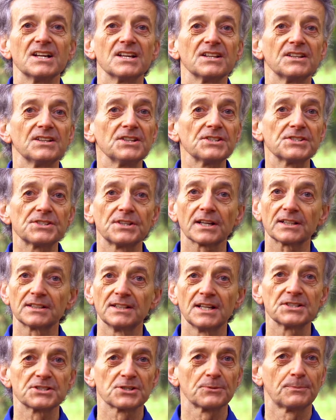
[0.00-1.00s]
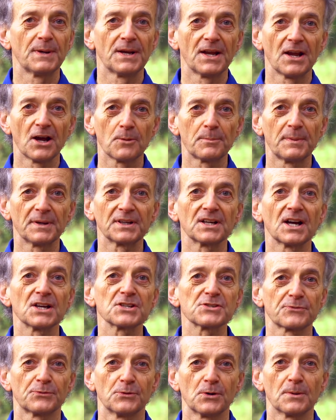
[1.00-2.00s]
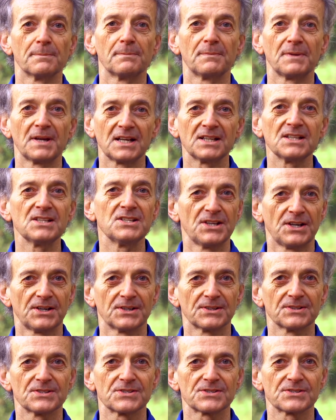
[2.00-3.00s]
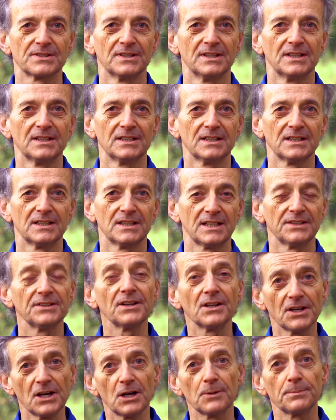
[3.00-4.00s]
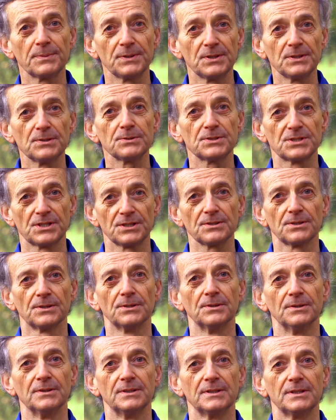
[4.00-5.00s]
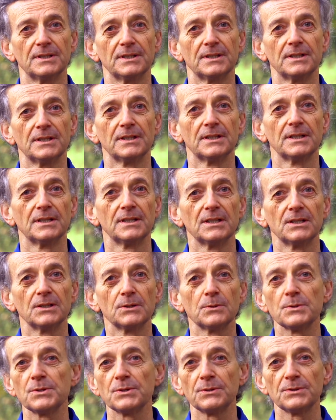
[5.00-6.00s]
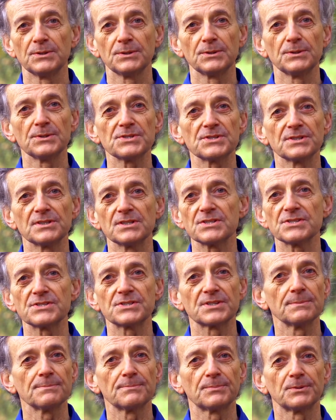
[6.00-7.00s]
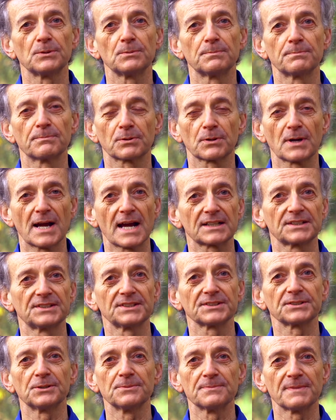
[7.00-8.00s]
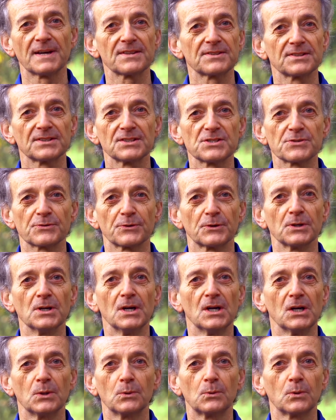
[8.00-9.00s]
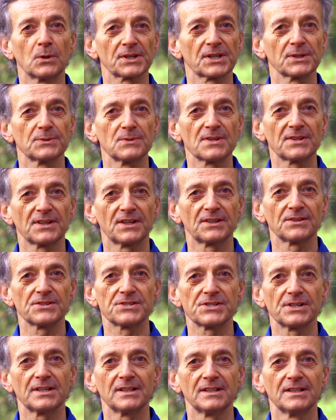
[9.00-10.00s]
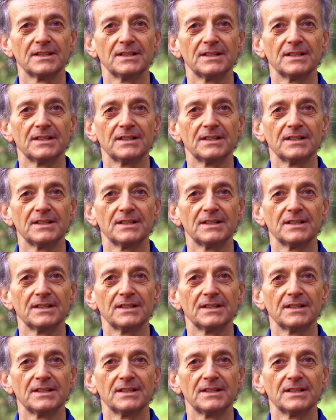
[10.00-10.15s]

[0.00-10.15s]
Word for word: These techniques have been helping us for many years, and they'll help you too. When you use these simple, practical methods for working with energy,